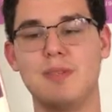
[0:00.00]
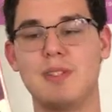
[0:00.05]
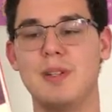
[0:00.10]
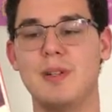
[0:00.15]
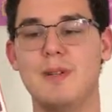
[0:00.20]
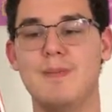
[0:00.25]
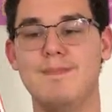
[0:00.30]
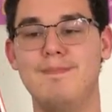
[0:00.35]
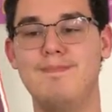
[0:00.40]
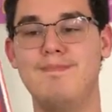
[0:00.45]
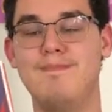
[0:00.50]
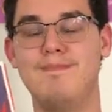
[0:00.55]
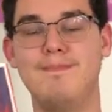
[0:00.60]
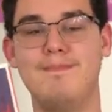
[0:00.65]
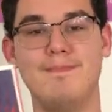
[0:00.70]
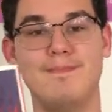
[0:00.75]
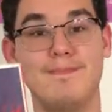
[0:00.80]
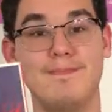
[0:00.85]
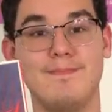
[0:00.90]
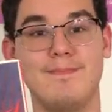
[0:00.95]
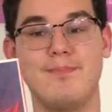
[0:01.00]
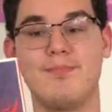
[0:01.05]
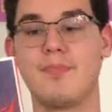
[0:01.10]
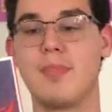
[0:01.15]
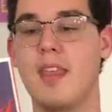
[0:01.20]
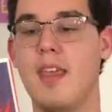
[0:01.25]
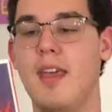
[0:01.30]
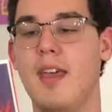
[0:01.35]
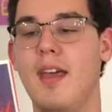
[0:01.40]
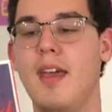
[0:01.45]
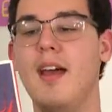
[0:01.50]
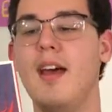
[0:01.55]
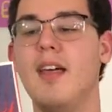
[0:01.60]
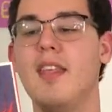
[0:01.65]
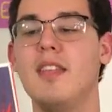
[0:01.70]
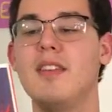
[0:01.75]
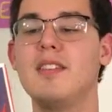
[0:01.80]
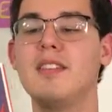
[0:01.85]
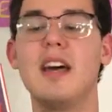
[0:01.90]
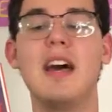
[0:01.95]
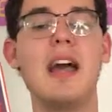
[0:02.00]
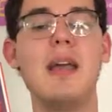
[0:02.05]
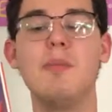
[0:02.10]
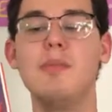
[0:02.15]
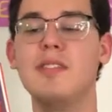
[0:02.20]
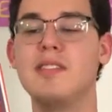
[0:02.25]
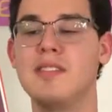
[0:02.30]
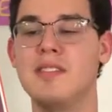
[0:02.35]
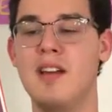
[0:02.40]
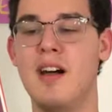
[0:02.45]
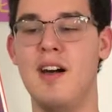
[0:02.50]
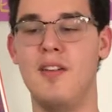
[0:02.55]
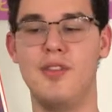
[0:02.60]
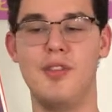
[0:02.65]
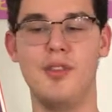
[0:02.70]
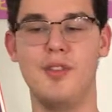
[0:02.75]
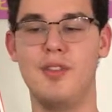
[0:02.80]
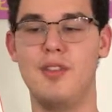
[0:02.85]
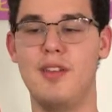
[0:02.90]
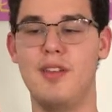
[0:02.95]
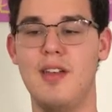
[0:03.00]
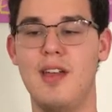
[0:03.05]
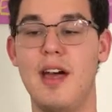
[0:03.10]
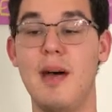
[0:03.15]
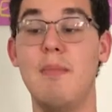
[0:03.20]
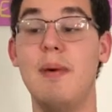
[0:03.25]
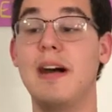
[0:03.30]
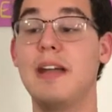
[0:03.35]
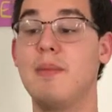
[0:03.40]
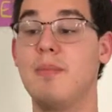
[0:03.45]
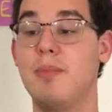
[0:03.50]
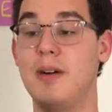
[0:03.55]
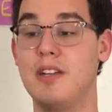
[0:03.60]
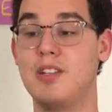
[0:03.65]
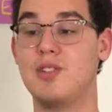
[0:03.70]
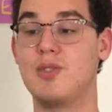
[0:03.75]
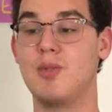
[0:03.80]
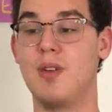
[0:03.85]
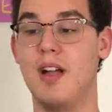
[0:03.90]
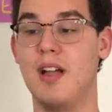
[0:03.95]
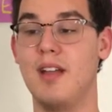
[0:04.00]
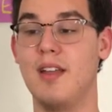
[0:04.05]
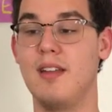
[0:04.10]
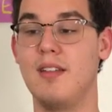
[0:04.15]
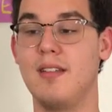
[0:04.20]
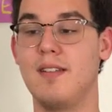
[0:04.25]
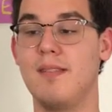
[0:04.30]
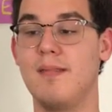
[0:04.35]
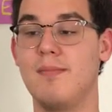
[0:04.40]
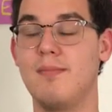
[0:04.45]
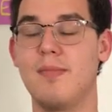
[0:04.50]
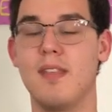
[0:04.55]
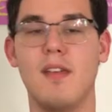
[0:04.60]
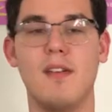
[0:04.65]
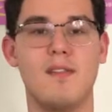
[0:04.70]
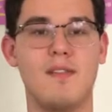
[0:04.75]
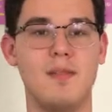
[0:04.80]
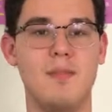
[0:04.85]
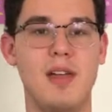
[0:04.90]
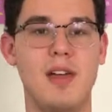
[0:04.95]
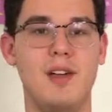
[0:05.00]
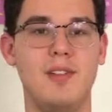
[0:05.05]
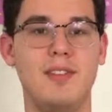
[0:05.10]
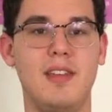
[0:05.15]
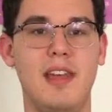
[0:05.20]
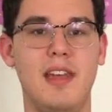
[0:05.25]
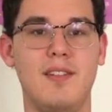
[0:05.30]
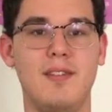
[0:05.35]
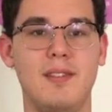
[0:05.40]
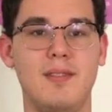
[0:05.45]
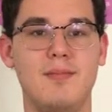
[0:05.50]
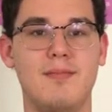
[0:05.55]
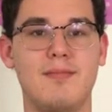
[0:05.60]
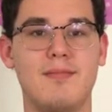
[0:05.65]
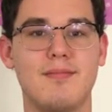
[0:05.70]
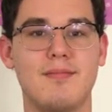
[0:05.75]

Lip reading: So, the timeless novel about a bus ride from hell to heaven.